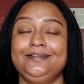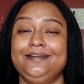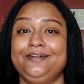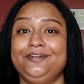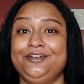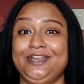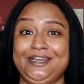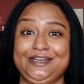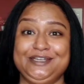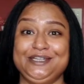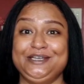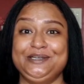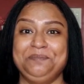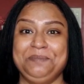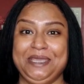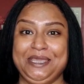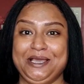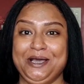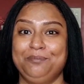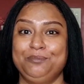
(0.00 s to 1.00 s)
radiant
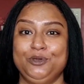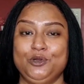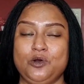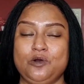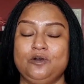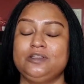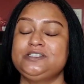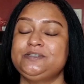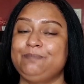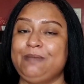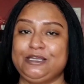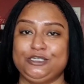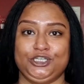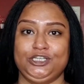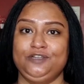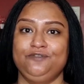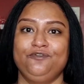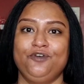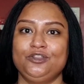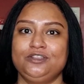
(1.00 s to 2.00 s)
makeup look,
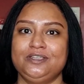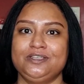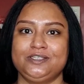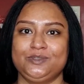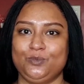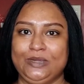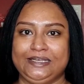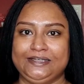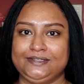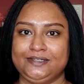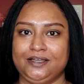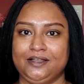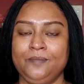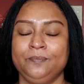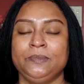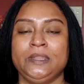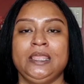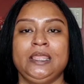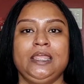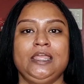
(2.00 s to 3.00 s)
especially for this winter.